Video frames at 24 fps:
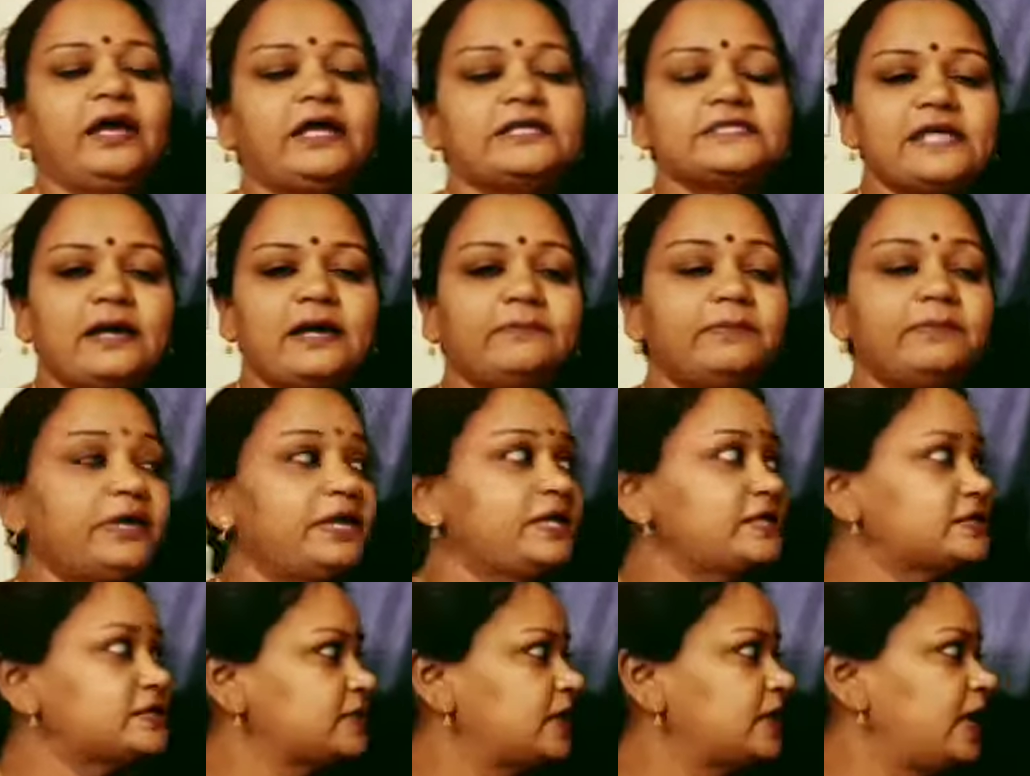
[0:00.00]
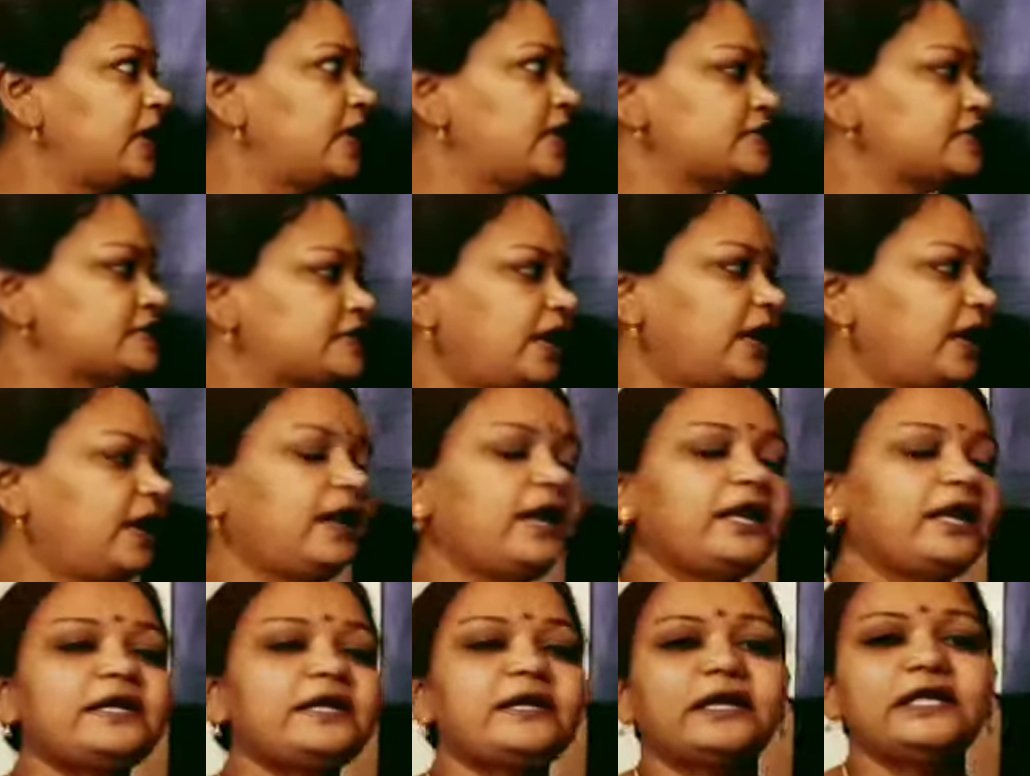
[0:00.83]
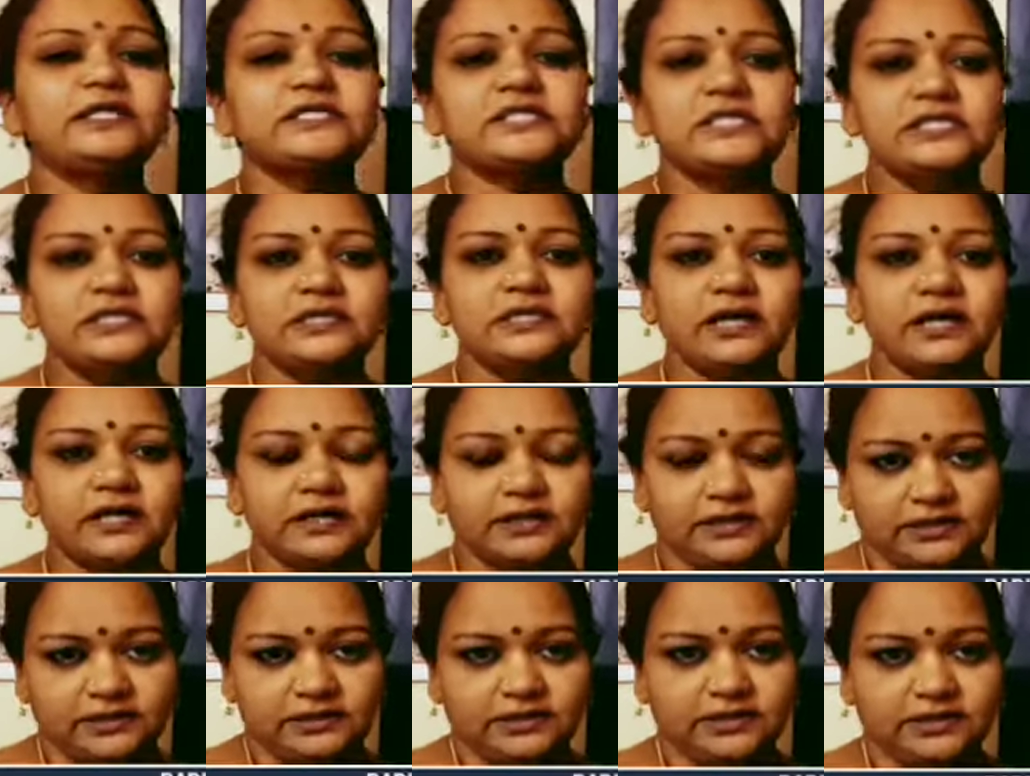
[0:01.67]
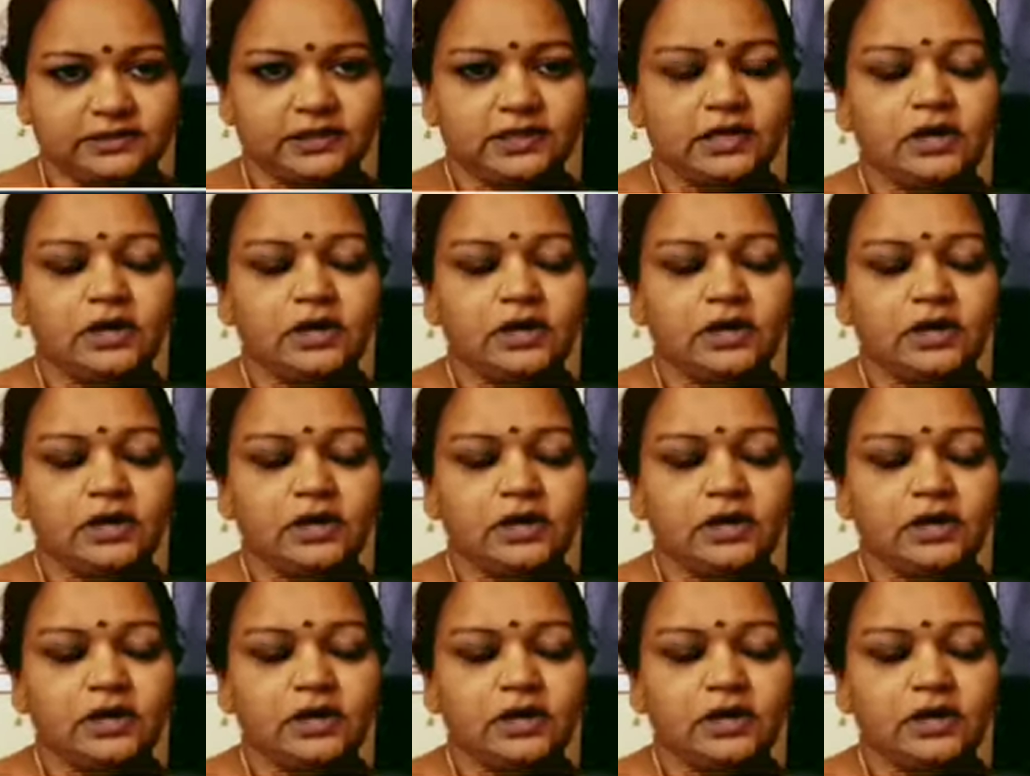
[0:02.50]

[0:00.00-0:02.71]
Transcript: example is sunlight reaching the earth.